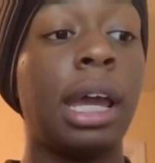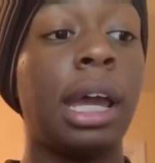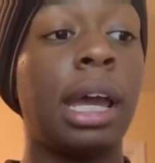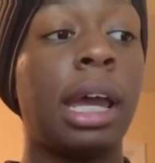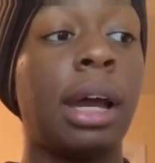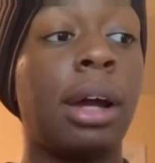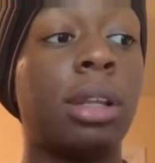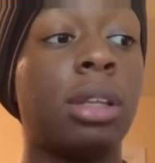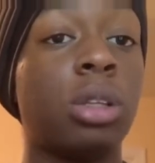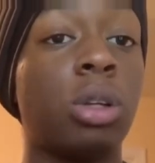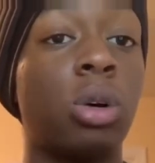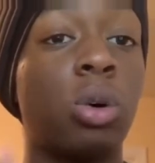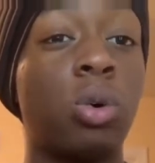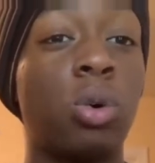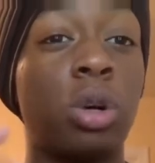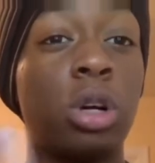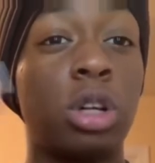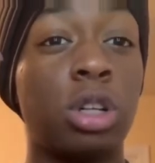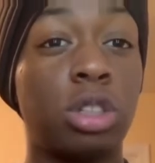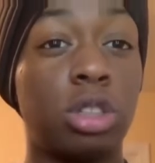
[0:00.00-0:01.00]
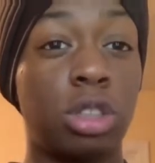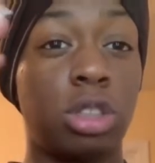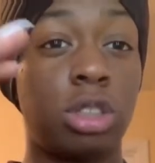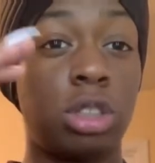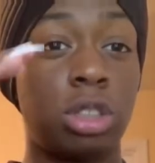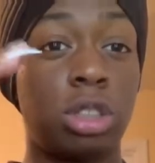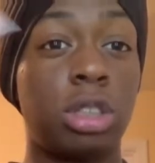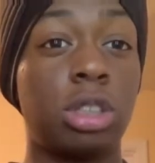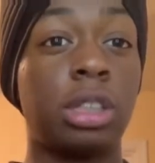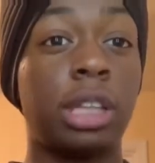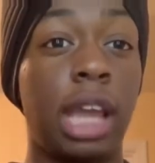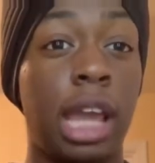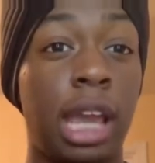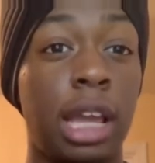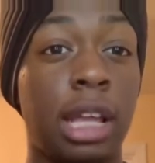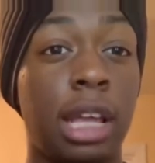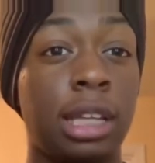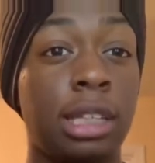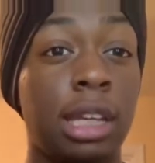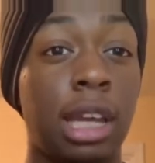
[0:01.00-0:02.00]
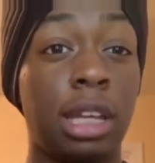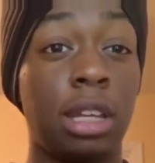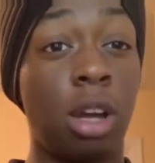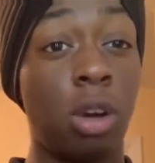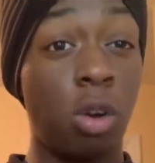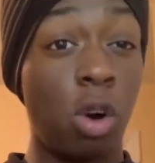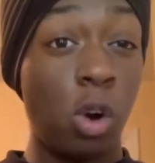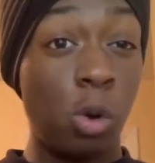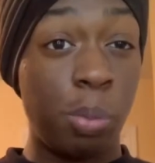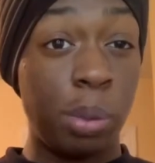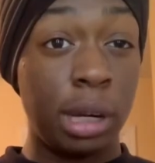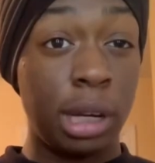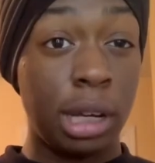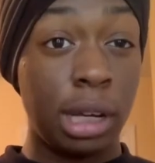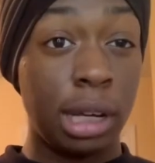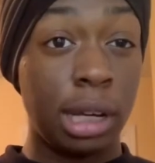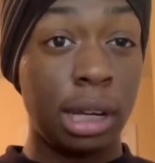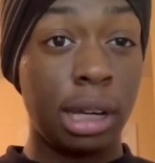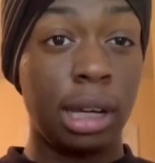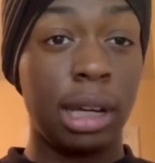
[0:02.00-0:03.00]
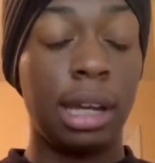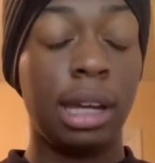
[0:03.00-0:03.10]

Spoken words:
An orange thing. They say don't open it.